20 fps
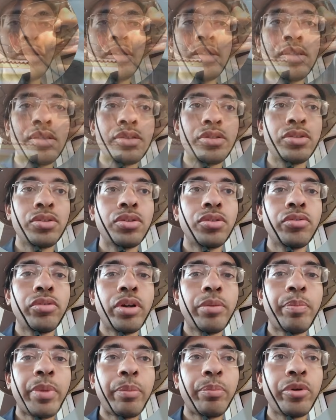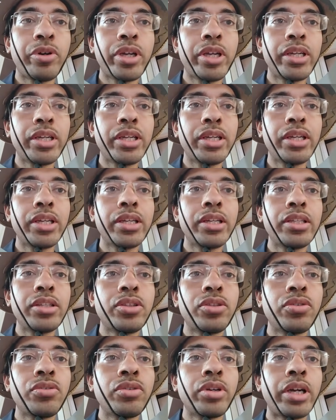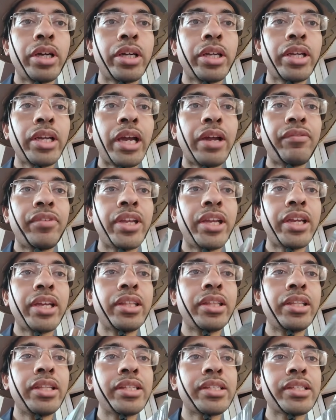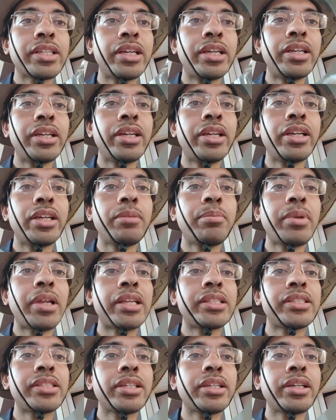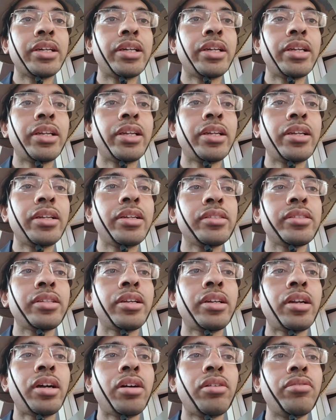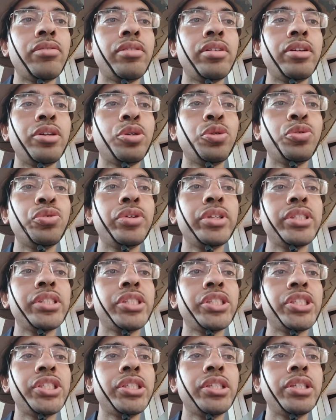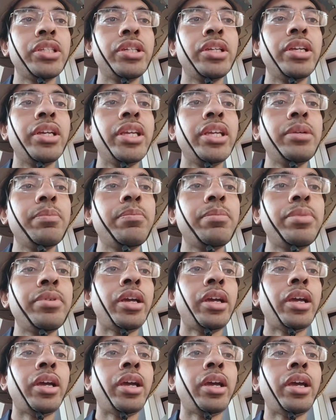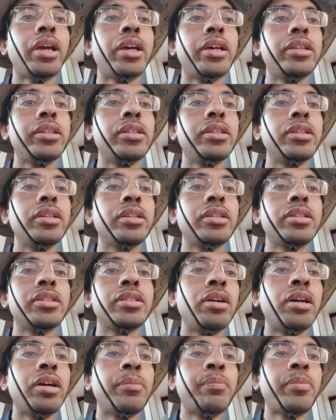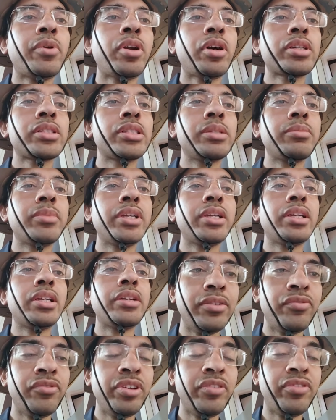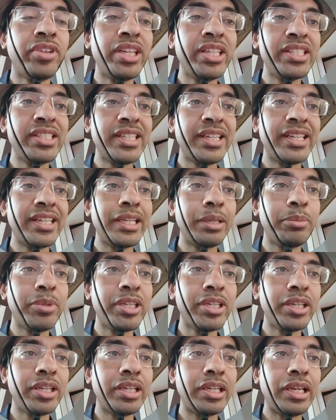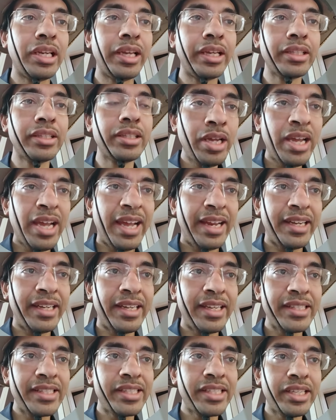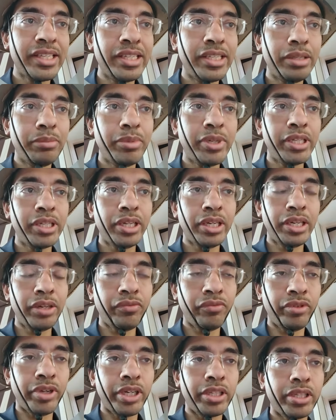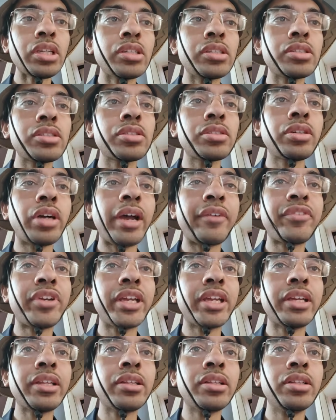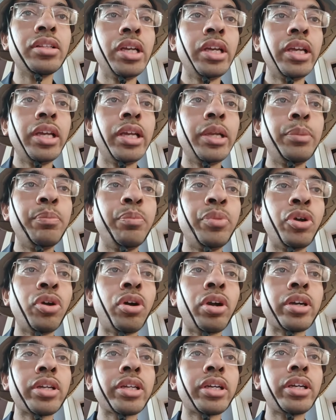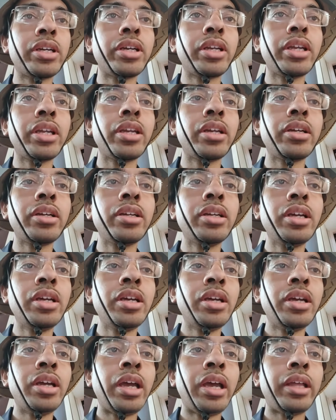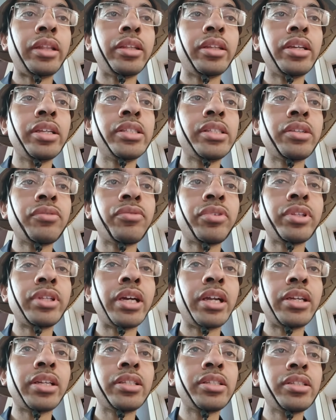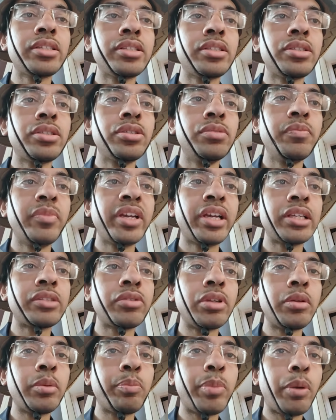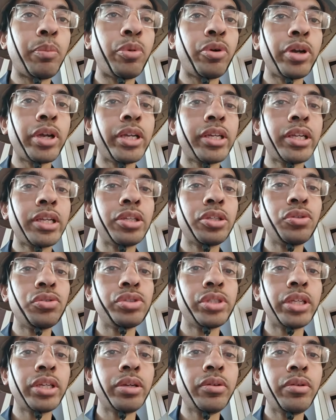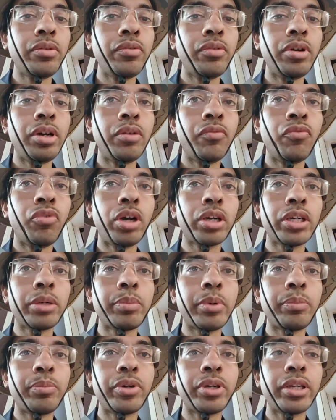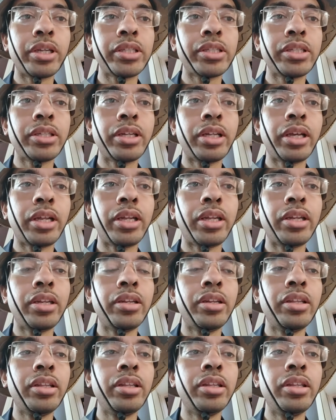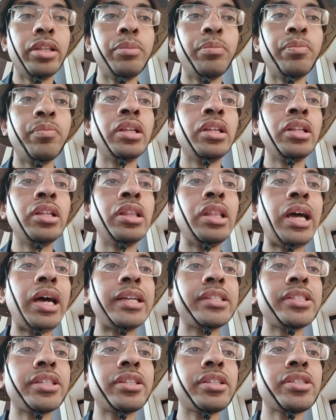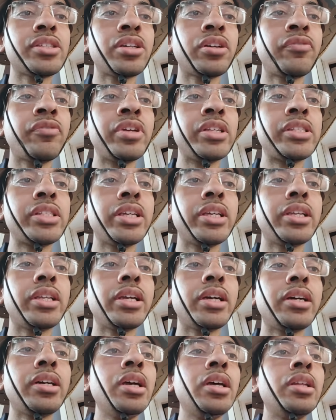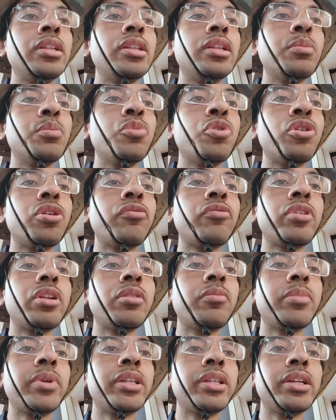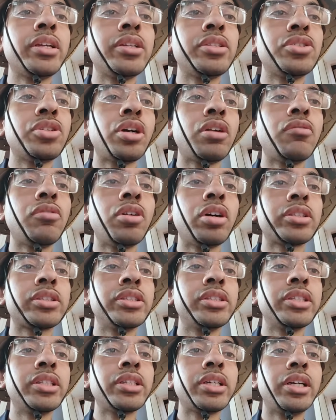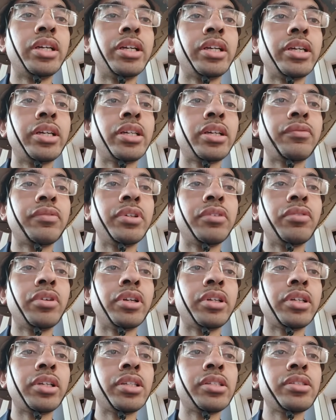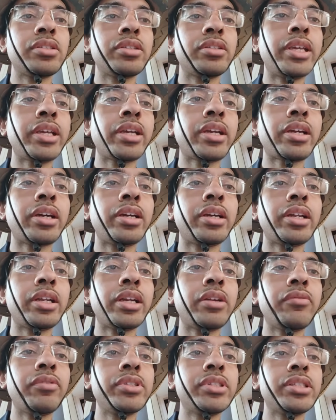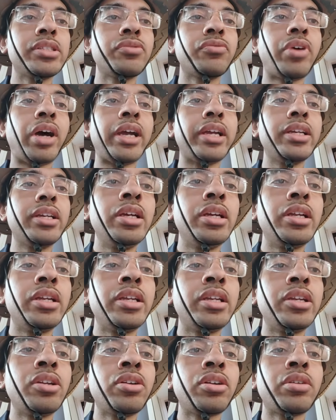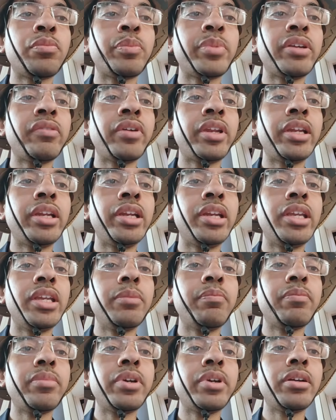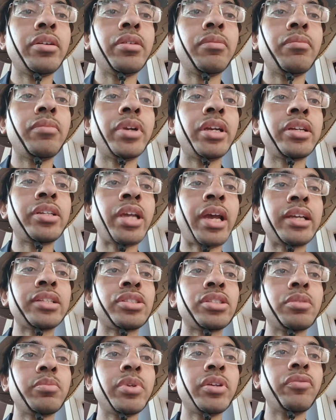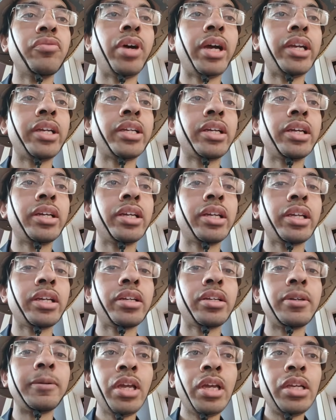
So for propagating it through cutting, I have taken this container, plastic container, around 2-inch deep, and it approximately 15 centimeter in length and 10 centimeter in width. So I've taken a broad container, and the reason for that is because we'll be propagating using water propagation, and the larger the surface area, the more will be the dissolved oxygen content of the water. So take a container which is wide. It need not be very deep, but it has to be wide container.